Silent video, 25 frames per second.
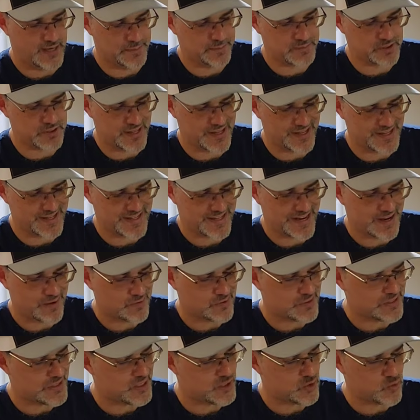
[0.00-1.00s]
So that
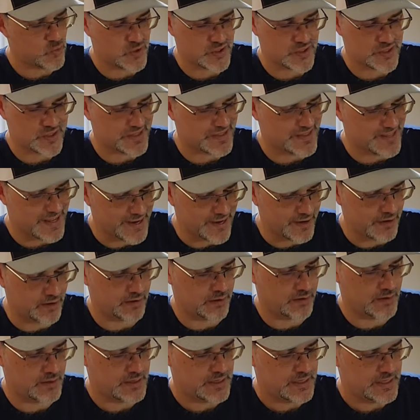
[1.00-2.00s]
soundstage wasn't
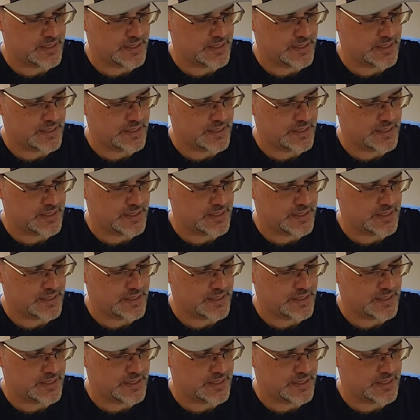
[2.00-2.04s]
there.